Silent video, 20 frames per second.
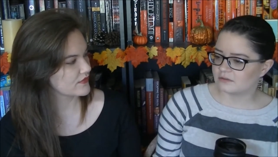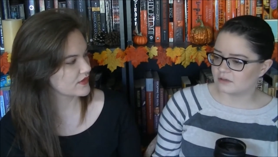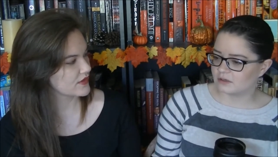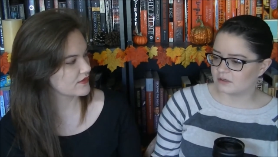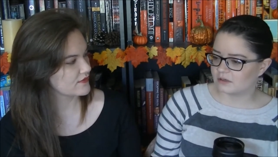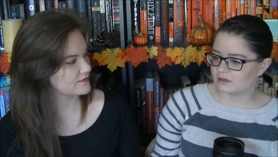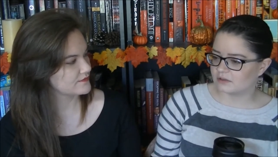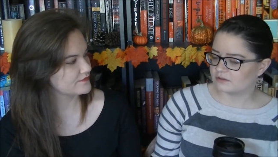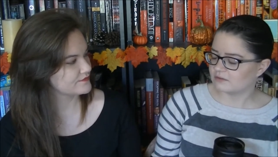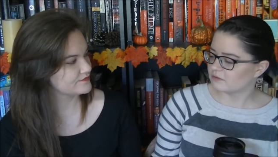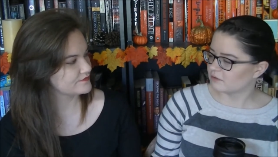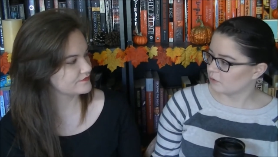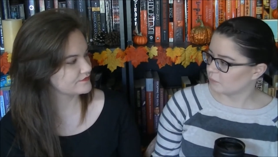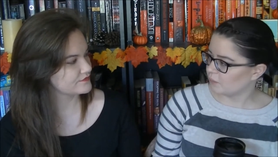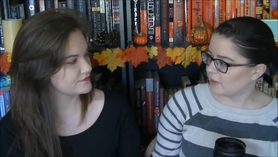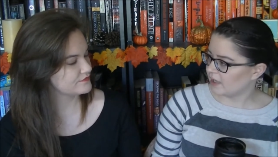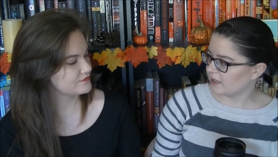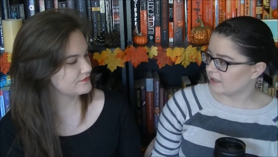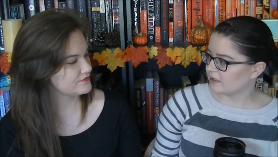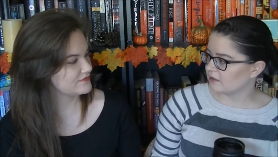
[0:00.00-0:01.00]
Speaker 1: uh, snow
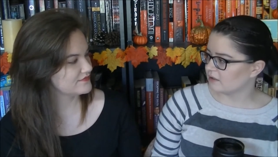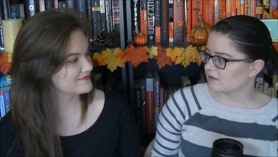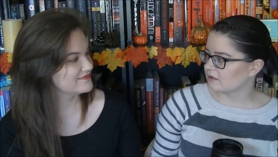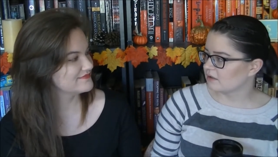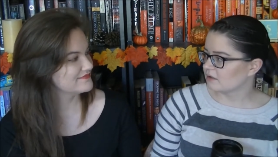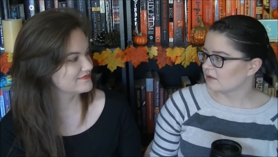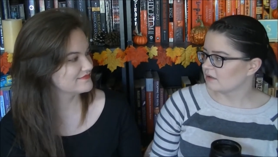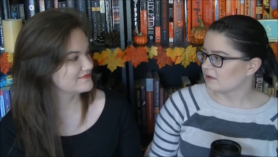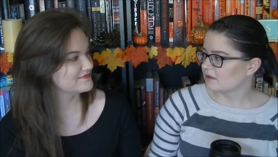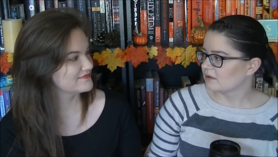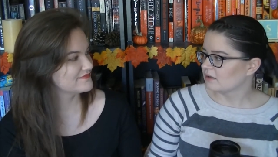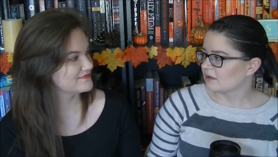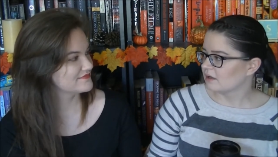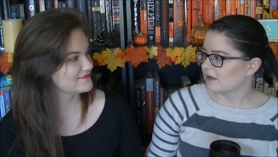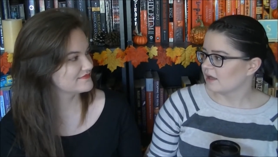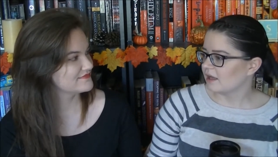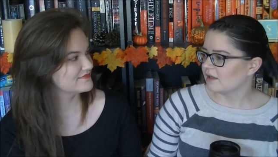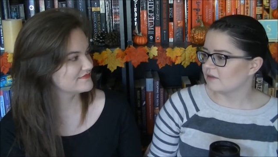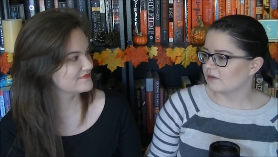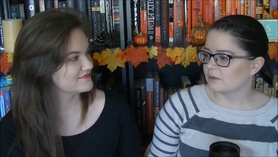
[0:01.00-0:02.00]
white
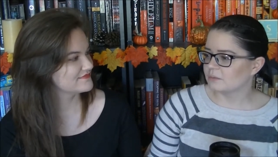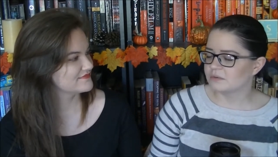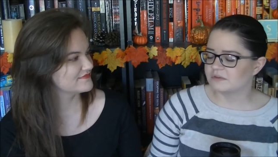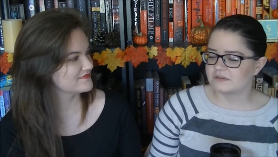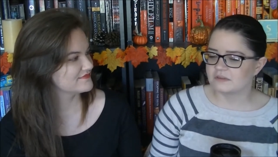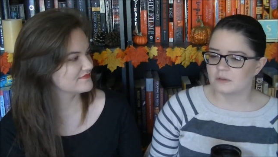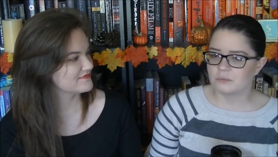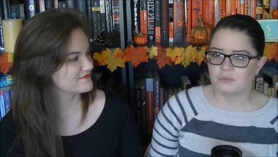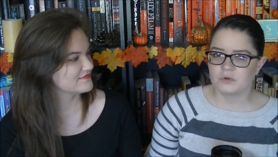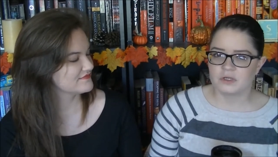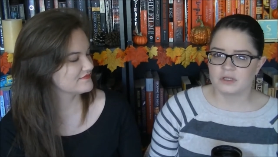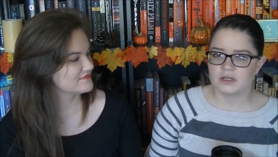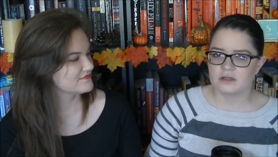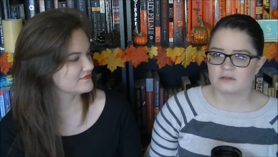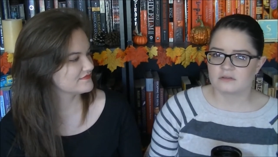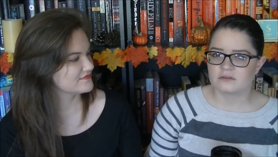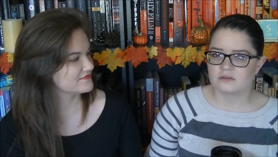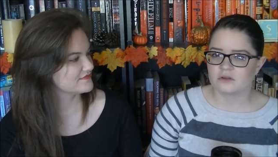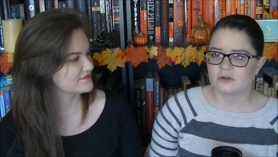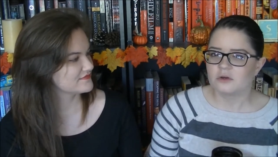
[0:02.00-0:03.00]
and there was someone
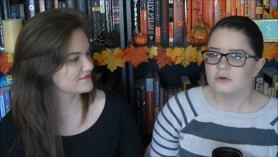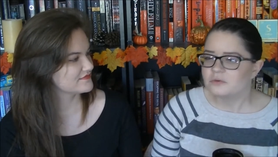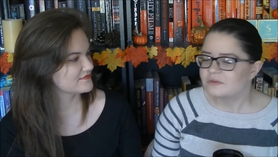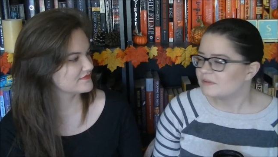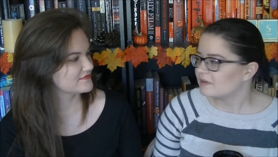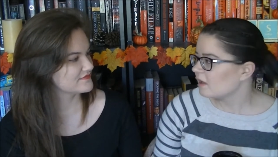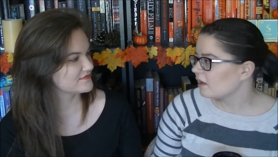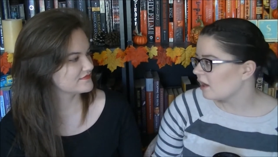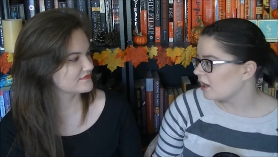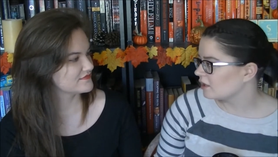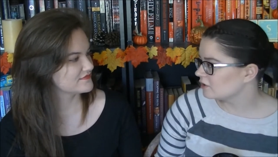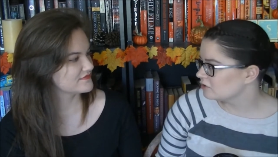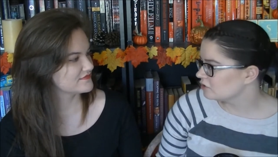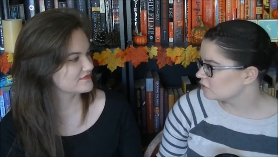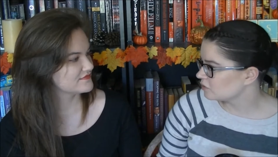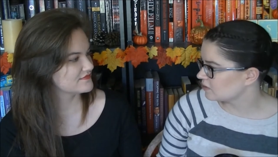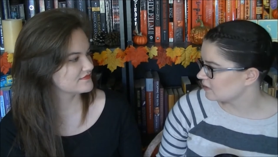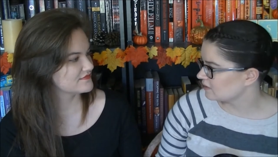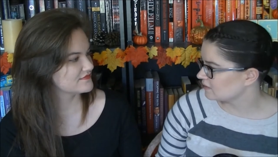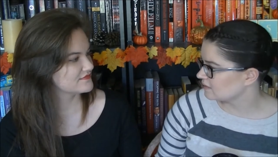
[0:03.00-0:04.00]
else. Who's the
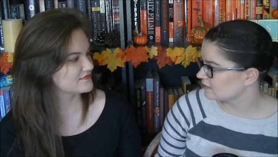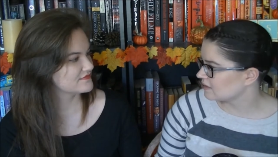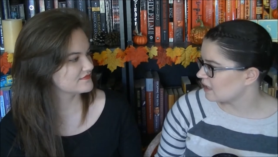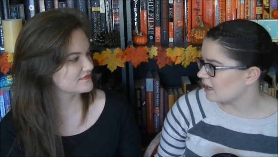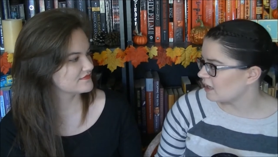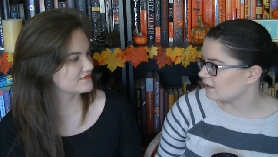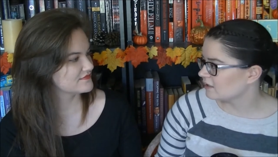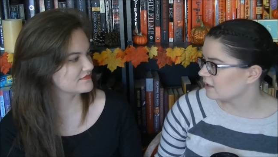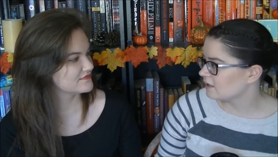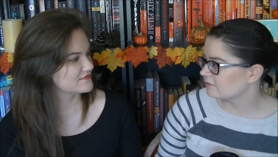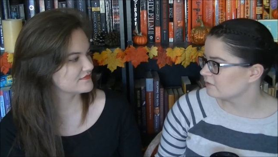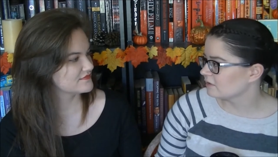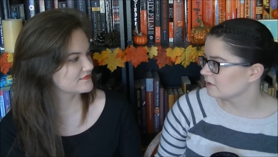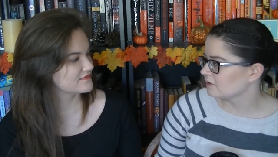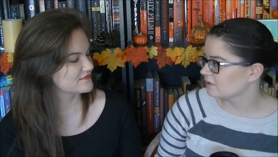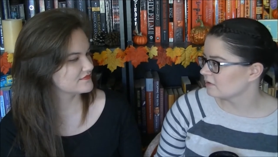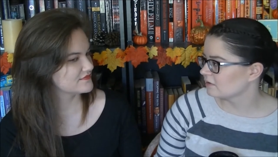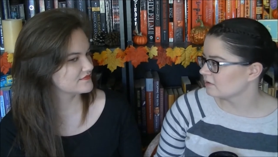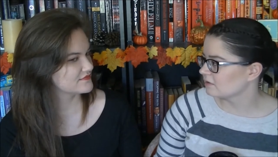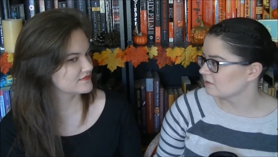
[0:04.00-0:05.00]
Huntress? I
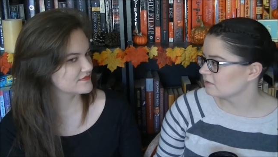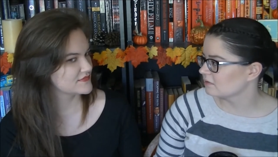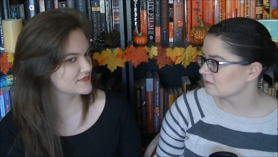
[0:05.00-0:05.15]
never